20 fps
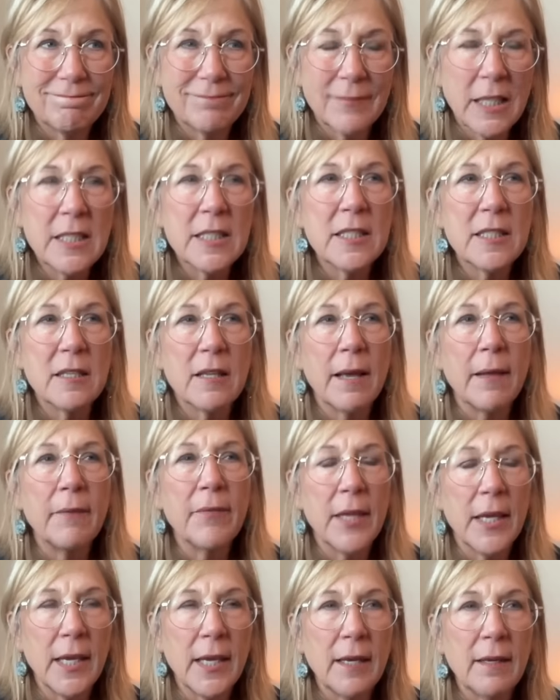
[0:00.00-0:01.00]
Because
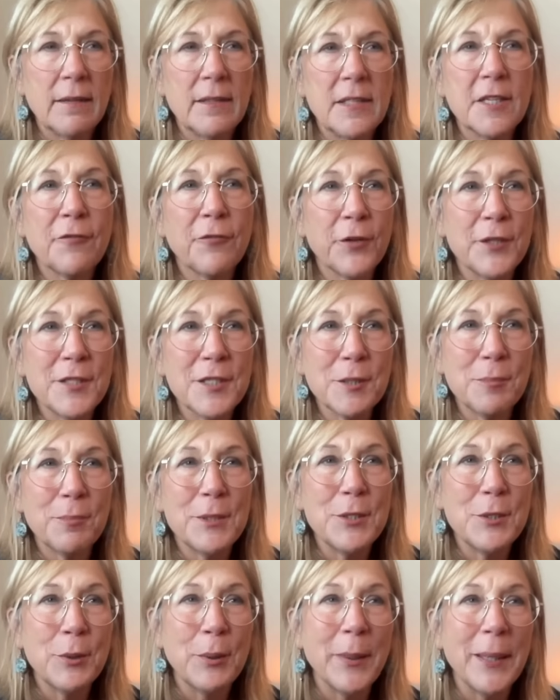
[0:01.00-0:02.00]
the difference
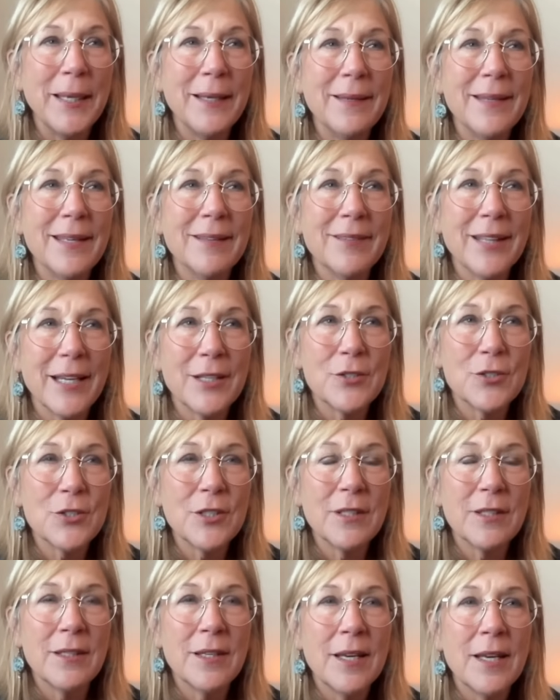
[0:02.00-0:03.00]
between the
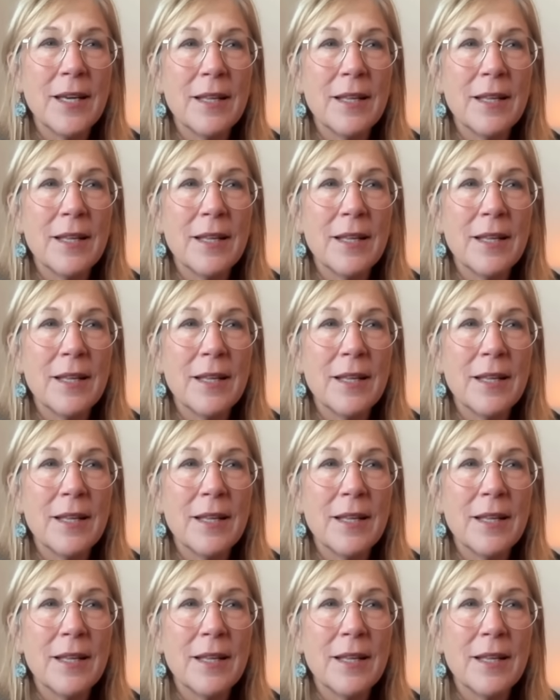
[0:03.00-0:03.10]
election,